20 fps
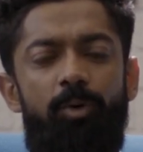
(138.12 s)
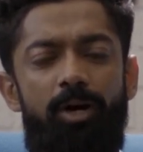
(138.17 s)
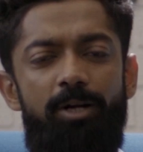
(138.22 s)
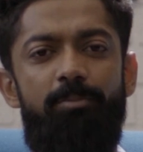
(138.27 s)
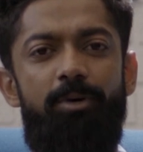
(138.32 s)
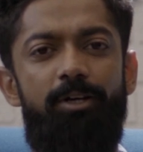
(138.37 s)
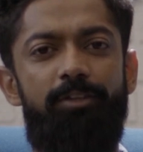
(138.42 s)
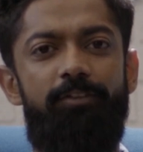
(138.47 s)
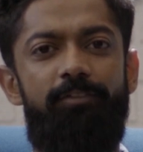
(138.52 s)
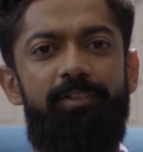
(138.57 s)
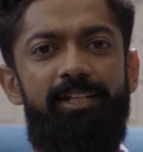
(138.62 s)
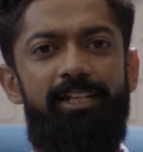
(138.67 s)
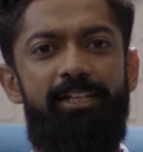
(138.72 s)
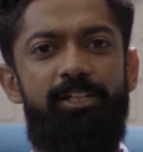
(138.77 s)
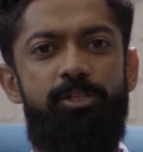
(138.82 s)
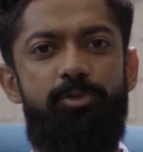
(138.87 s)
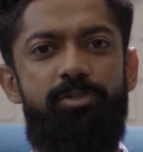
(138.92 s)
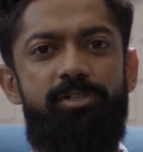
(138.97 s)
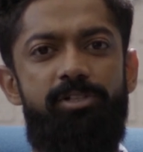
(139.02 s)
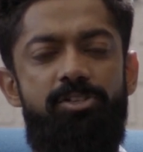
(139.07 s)
1 month of daily
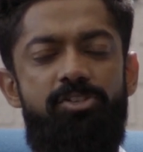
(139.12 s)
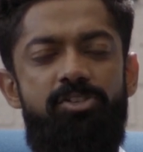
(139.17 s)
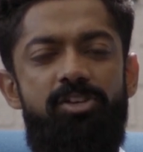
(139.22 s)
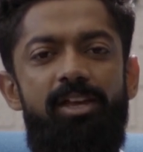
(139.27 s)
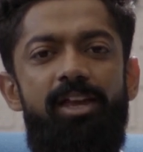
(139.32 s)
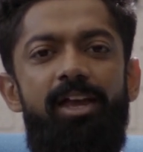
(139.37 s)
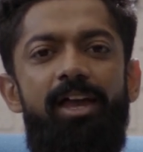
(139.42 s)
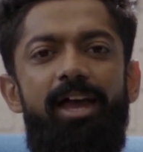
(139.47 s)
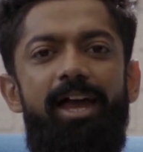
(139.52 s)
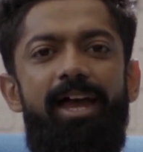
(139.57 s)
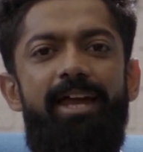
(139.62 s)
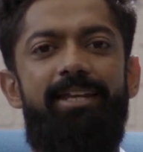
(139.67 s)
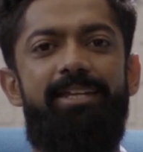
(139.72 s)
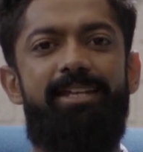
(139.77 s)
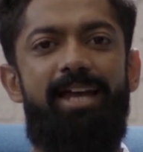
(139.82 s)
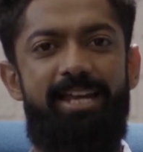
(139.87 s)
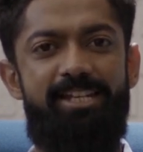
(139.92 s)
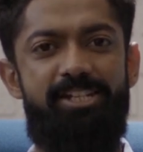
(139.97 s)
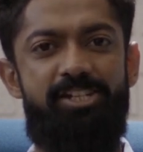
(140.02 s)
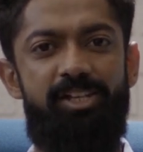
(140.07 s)
usage and
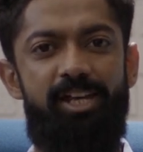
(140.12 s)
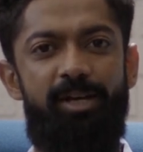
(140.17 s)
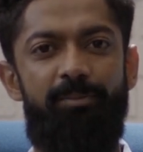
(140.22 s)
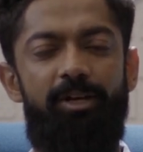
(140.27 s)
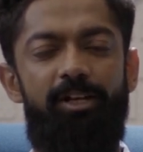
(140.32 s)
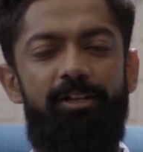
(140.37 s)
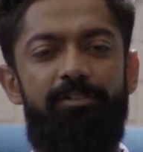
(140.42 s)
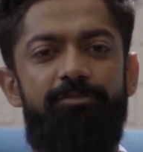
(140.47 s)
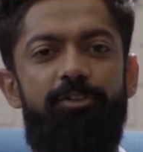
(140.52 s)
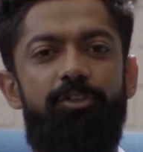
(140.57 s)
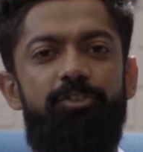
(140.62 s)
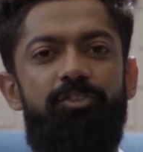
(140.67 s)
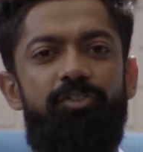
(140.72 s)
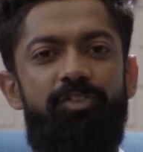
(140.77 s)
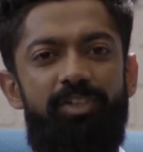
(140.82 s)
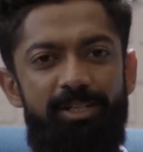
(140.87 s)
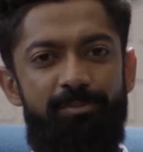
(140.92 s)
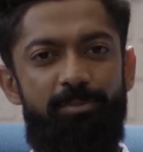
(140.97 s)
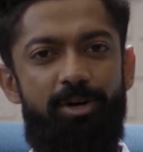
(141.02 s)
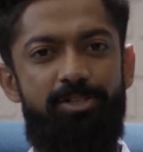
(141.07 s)
90 ml for
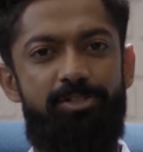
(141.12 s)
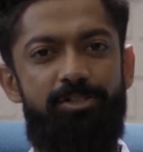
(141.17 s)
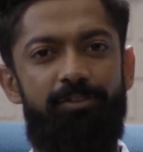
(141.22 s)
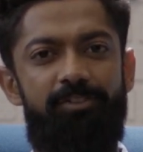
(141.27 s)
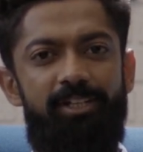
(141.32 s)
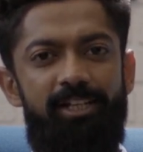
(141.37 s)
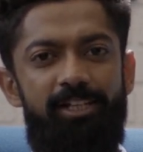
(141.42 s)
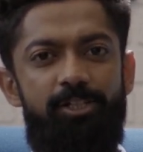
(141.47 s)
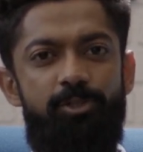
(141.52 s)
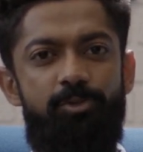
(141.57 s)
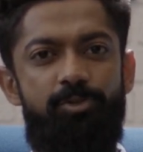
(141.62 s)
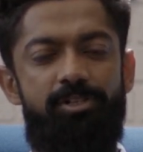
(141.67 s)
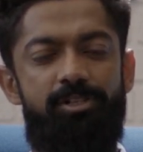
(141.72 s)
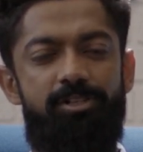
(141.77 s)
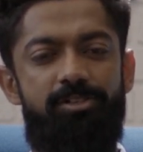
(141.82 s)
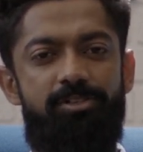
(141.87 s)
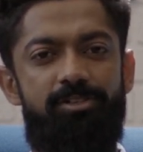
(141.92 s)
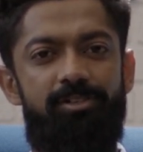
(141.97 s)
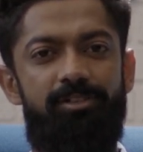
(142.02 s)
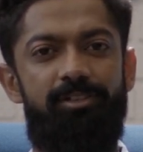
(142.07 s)
3 months of daily
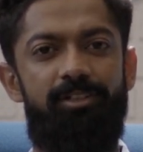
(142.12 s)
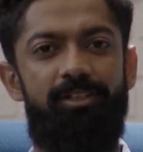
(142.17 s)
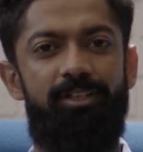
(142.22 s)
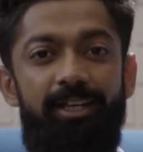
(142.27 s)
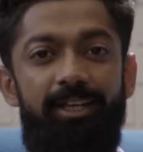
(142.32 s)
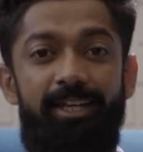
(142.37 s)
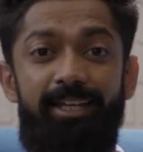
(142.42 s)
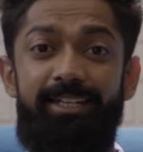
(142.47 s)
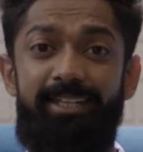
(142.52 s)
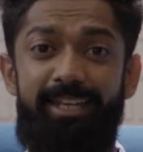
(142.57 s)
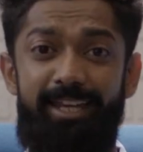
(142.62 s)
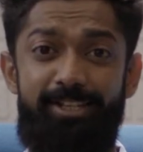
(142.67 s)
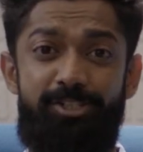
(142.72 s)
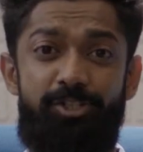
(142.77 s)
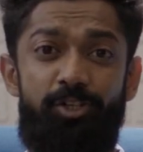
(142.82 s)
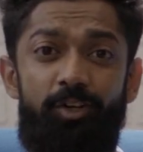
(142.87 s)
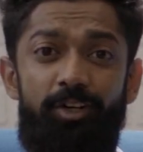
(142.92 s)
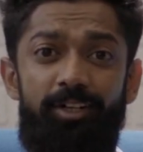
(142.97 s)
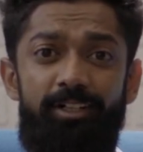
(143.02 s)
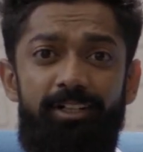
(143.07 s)
usage, in
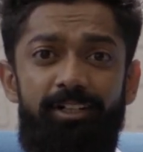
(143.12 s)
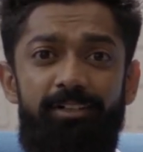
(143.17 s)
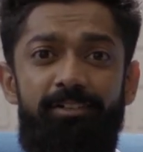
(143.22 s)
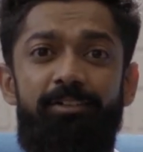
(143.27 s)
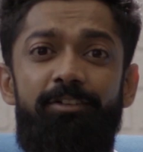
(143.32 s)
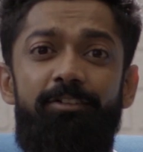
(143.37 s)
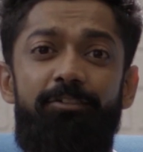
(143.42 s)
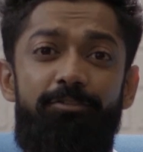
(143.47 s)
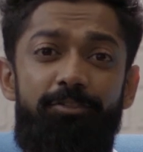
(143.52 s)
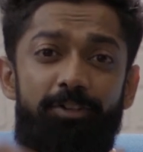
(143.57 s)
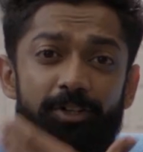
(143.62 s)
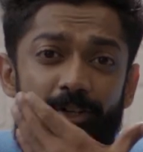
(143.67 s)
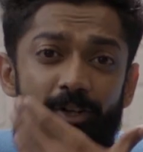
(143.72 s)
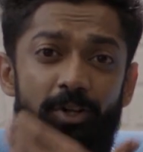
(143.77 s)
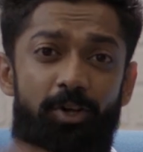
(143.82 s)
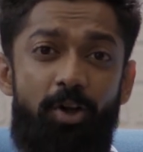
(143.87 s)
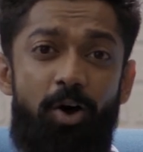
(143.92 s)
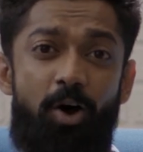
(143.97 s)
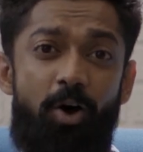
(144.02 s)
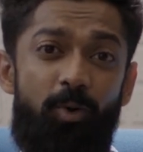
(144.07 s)
case you're in it for a
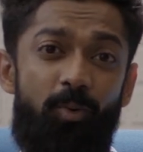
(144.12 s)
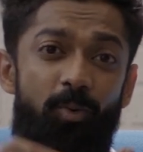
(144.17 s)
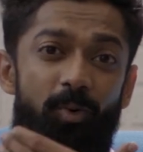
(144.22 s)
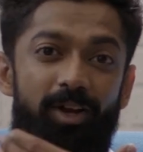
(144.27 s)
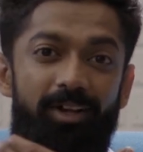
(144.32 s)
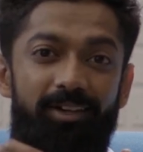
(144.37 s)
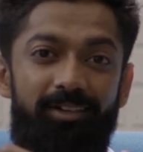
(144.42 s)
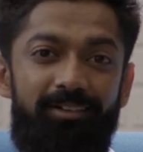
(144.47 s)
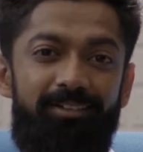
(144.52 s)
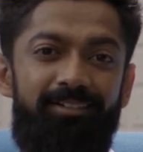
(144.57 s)
long one.